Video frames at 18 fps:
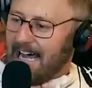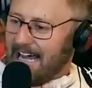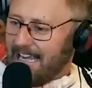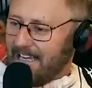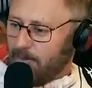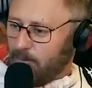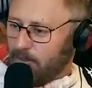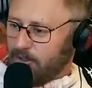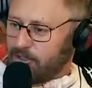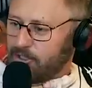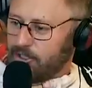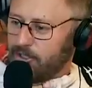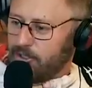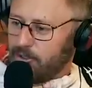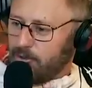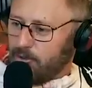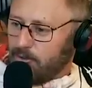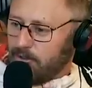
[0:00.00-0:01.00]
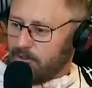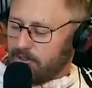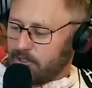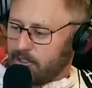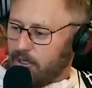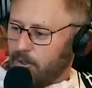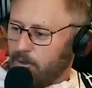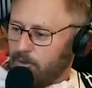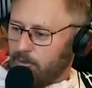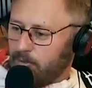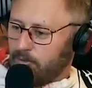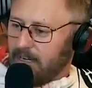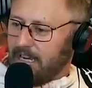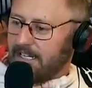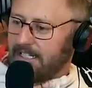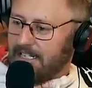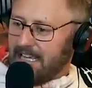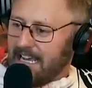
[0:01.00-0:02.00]
I will do, so
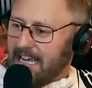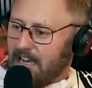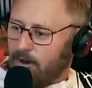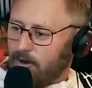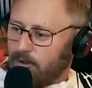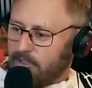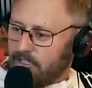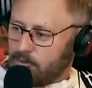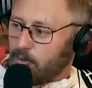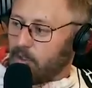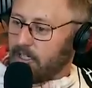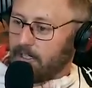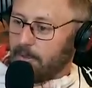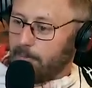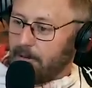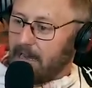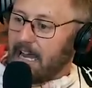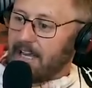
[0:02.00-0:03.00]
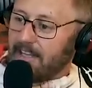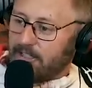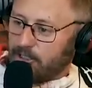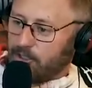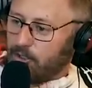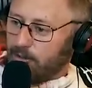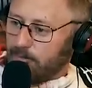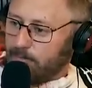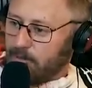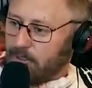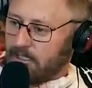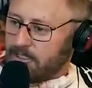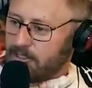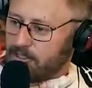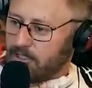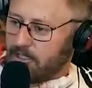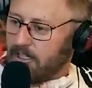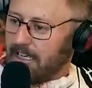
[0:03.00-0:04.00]
right now, because we're going to buy the cold
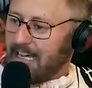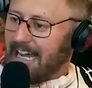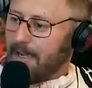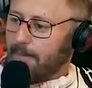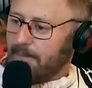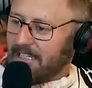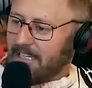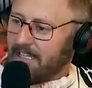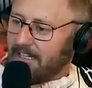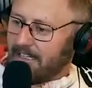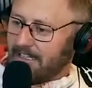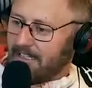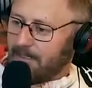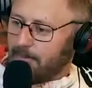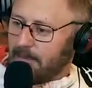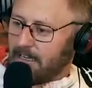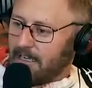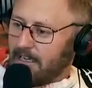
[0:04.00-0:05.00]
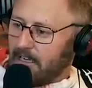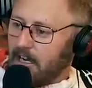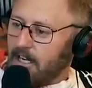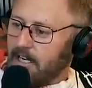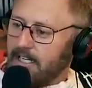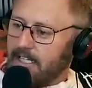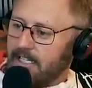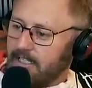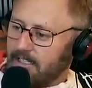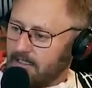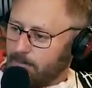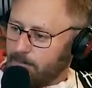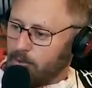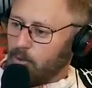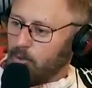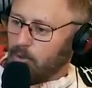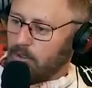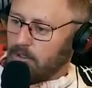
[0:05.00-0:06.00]
plunge, I've been getting in my unheated
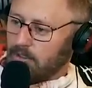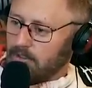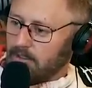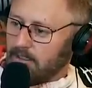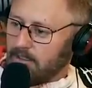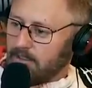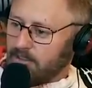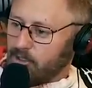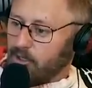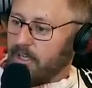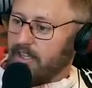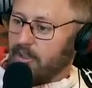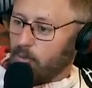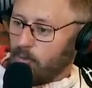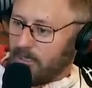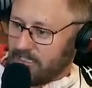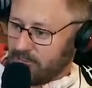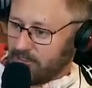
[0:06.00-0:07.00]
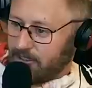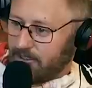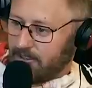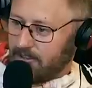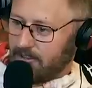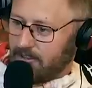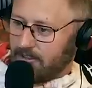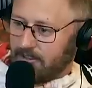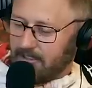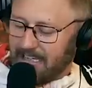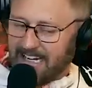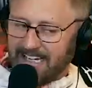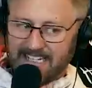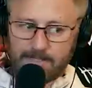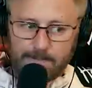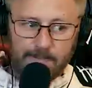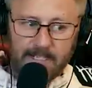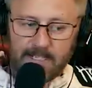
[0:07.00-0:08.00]
pool during the winter. There you go.
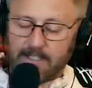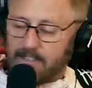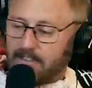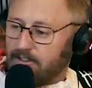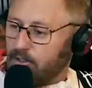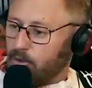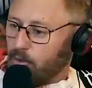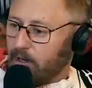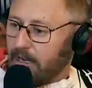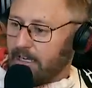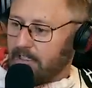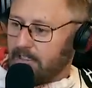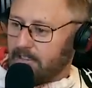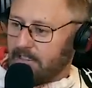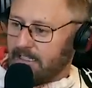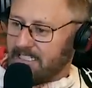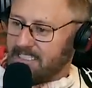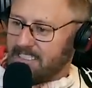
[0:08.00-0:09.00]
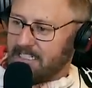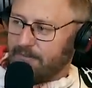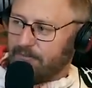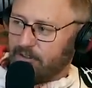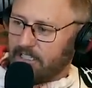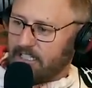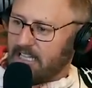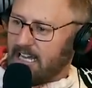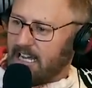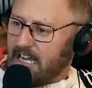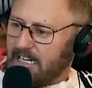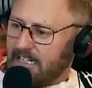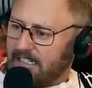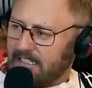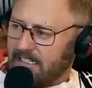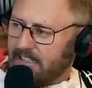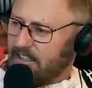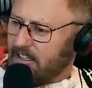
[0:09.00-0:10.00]
And it's been great. Yeah. It's definitely not
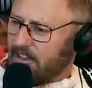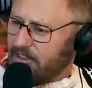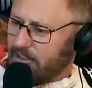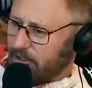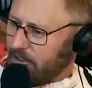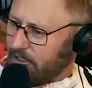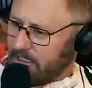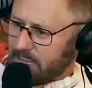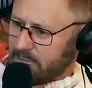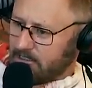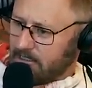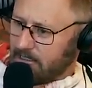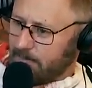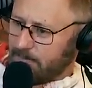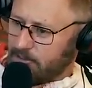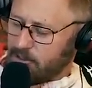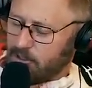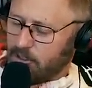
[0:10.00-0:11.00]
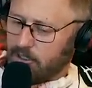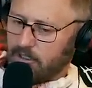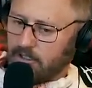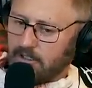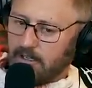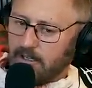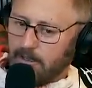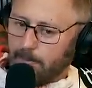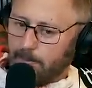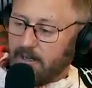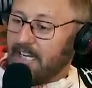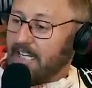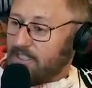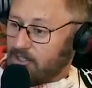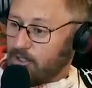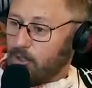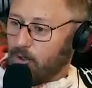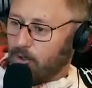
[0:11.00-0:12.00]
in the 30s, I'm certain. But
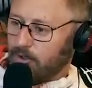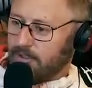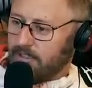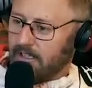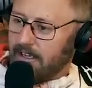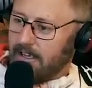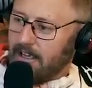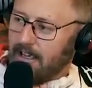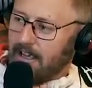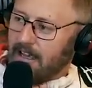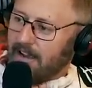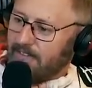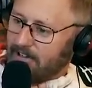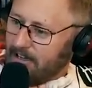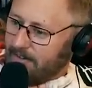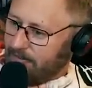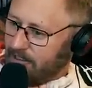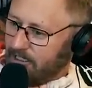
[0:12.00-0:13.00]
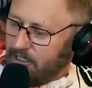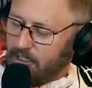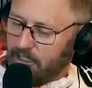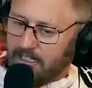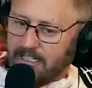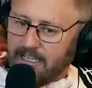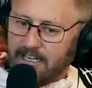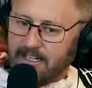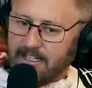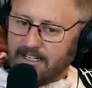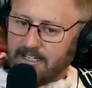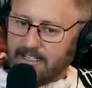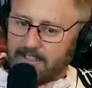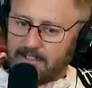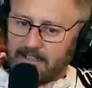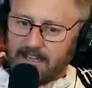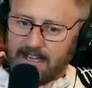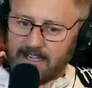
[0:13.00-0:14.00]
it's cold. Yeah, yeah, yeah. I've gotten very good at getting
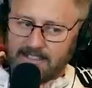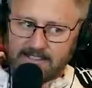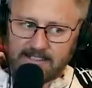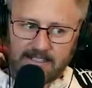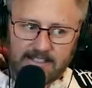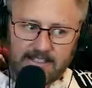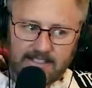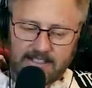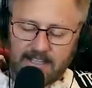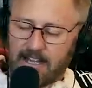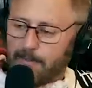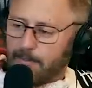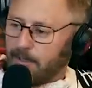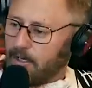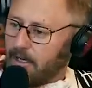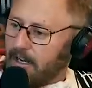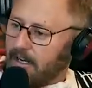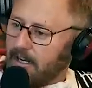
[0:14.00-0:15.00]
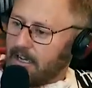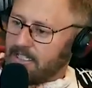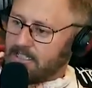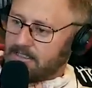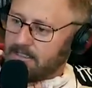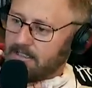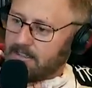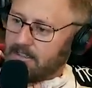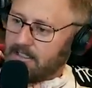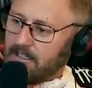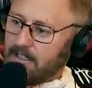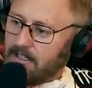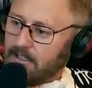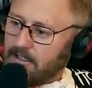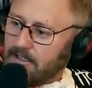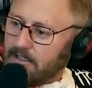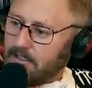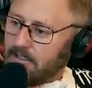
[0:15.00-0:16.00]
in. I set the timer, and I sit
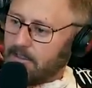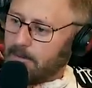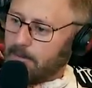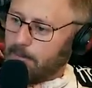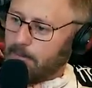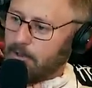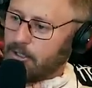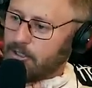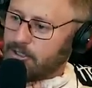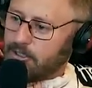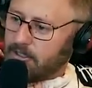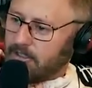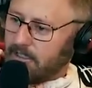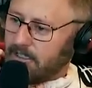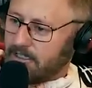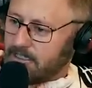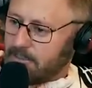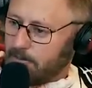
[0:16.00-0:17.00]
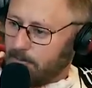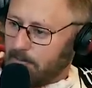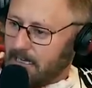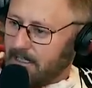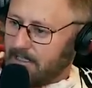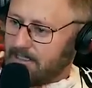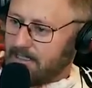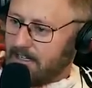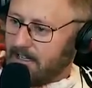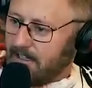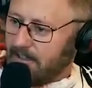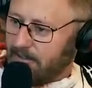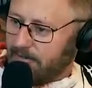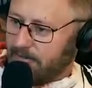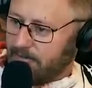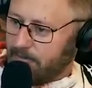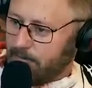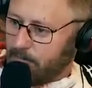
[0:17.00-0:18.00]
there motionless,
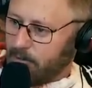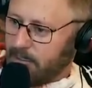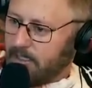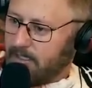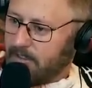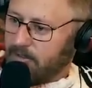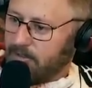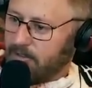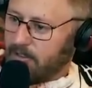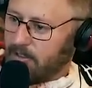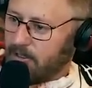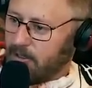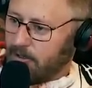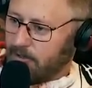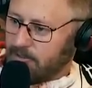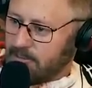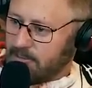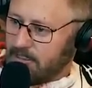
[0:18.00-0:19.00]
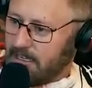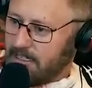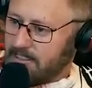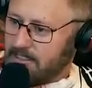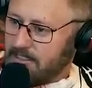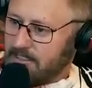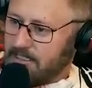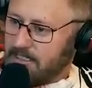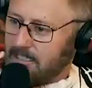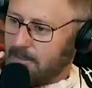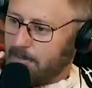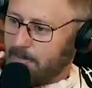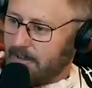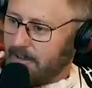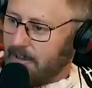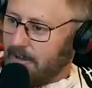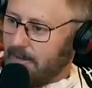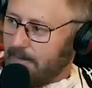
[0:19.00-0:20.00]
meditative, breathing through the nose, nice and deep. Yeah,
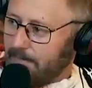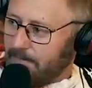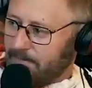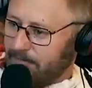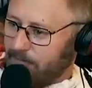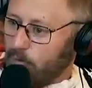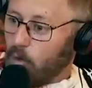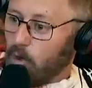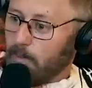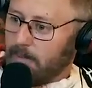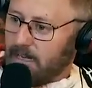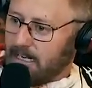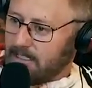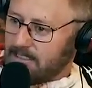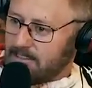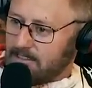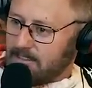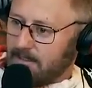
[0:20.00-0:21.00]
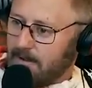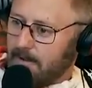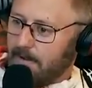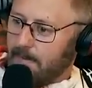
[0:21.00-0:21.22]
yeah. 4 minutes.